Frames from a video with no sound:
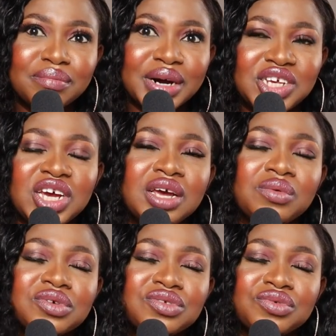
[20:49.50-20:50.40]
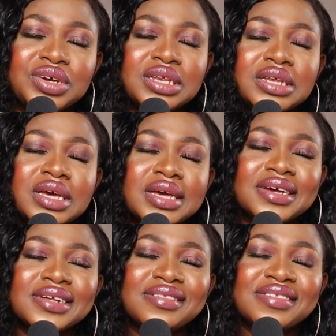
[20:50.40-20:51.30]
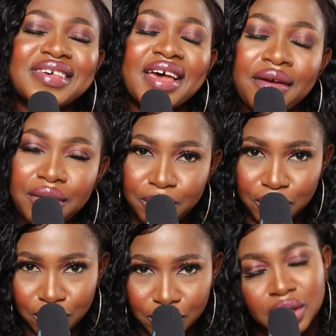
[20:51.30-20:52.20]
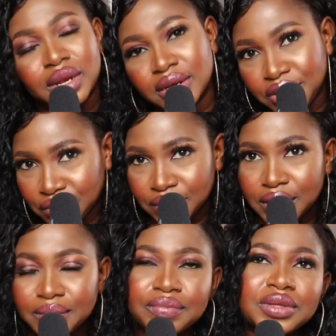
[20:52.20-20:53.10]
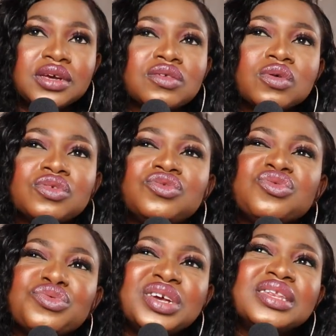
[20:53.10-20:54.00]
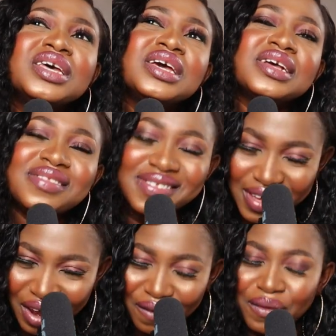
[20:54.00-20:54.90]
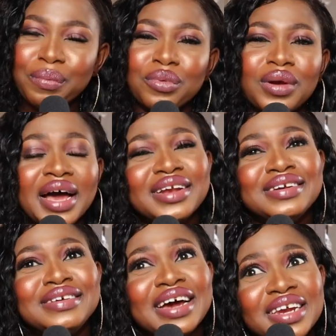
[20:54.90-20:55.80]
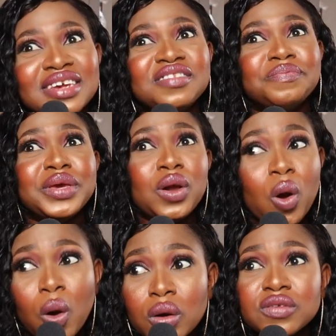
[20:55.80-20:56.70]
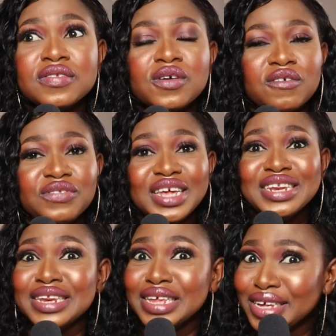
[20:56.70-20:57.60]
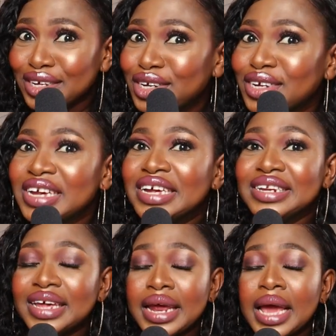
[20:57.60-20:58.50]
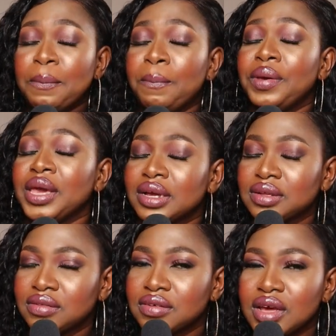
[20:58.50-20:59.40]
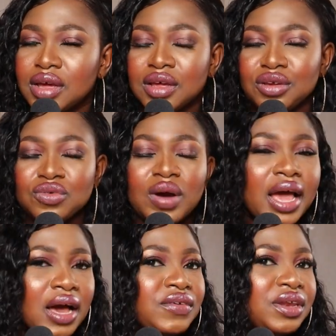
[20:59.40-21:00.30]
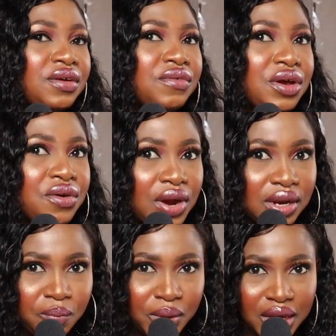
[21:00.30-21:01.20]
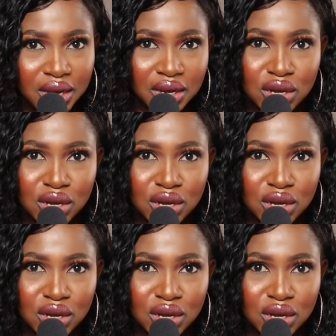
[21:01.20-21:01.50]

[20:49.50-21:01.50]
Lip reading: My channel was doing terrible in Nigeria. It was doing terrible, and that is because of the niche that I picked. Do I have any regret picking